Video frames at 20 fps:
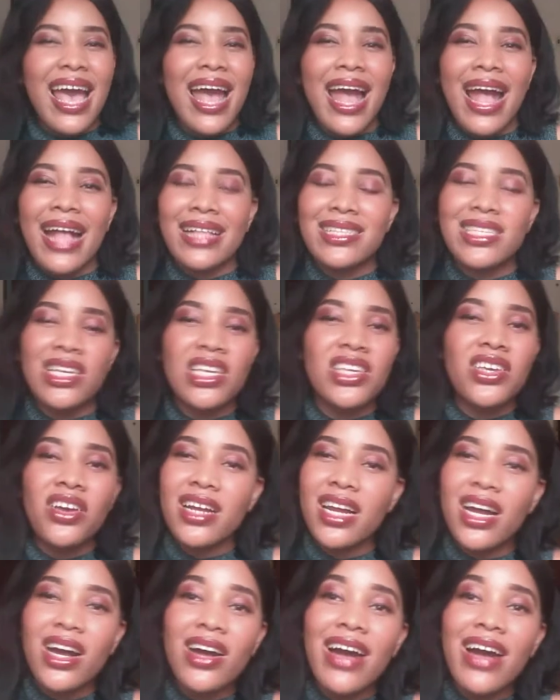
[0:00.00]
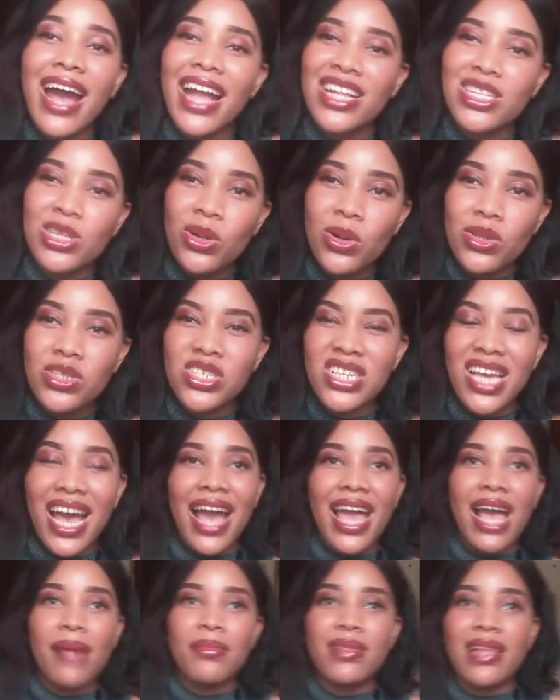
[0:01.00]
And your girl, I told you,
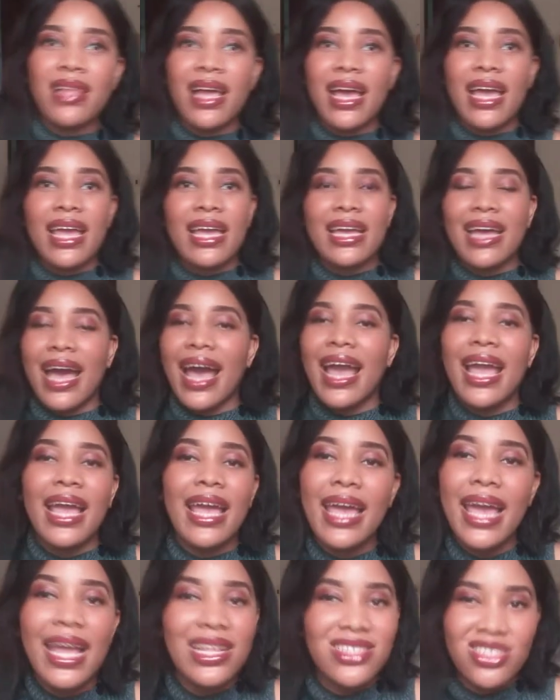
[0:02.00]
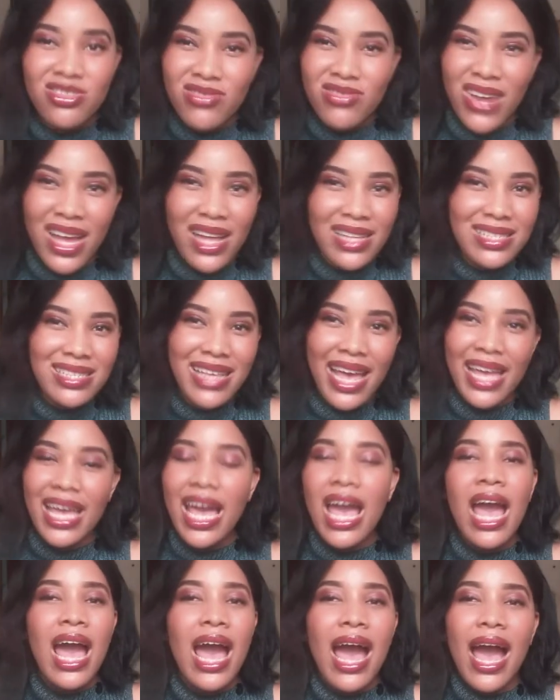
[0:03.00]
I am like, I hate rats.
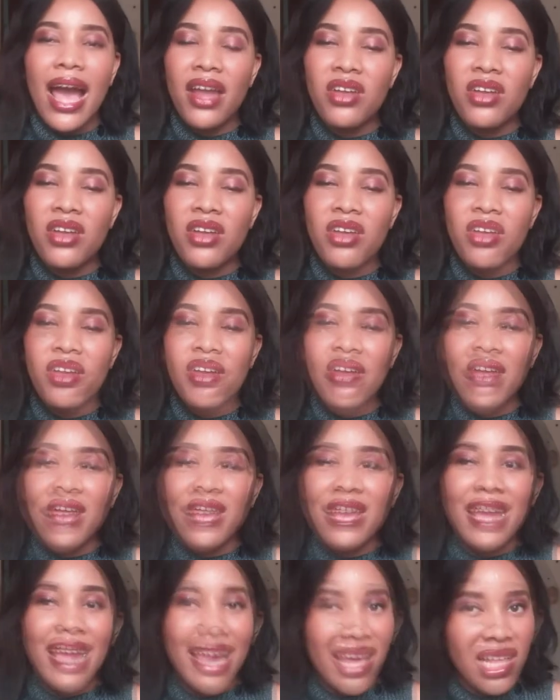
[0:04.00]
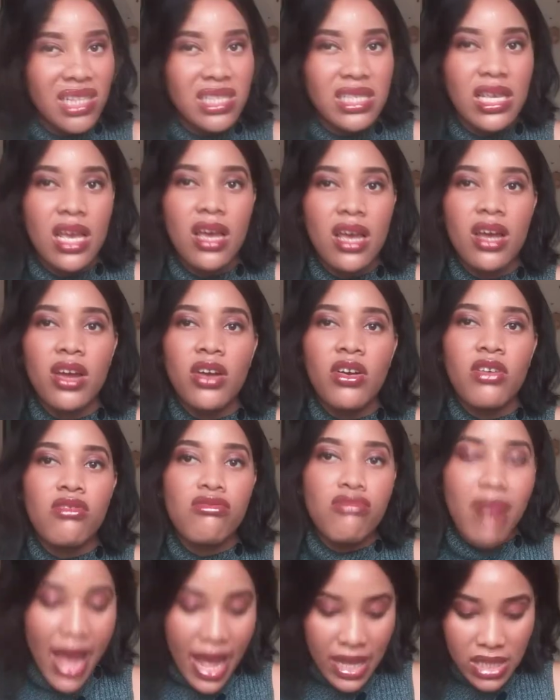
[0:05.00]
Like, I hate
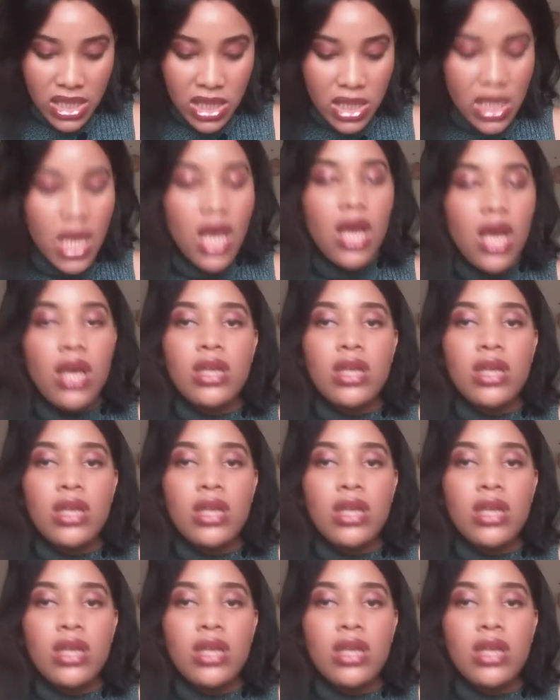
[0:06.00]
rats.